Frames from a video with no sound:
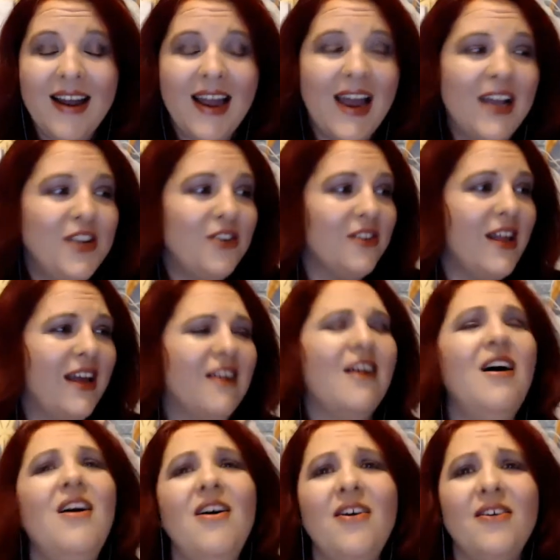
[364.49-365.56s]
And you're like,
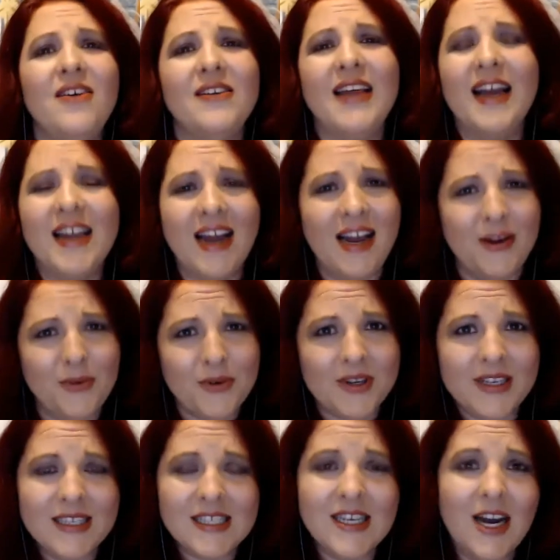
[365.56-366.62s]
oh, that guy
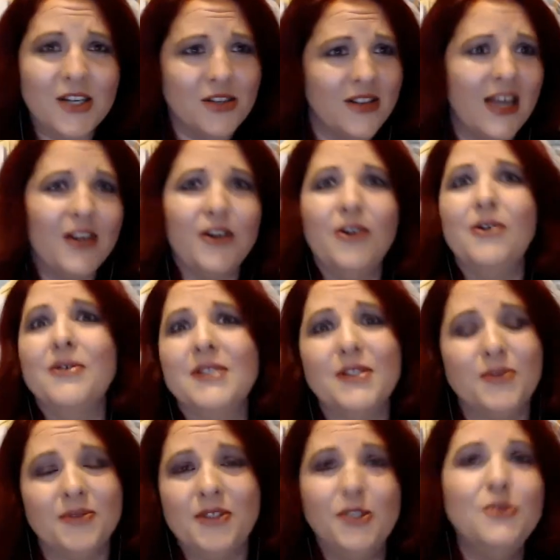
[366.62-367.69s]
really sucked, or that girl
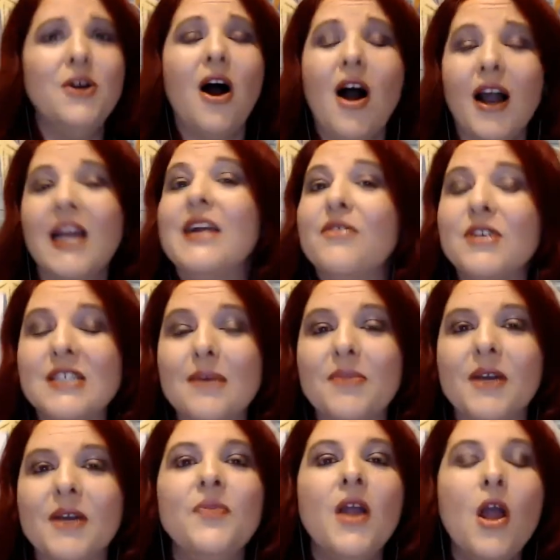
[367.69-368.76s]
was too talkative or something.